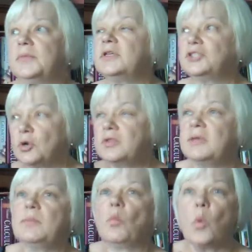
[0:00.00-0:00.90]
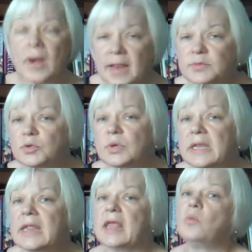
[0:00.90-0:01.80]
show them what I'm
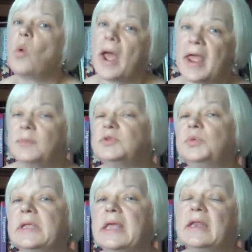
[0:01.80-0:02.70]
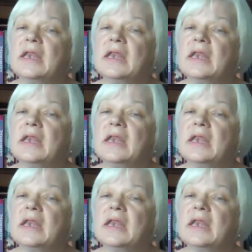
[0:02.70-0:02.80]
doing and why I'm doing it.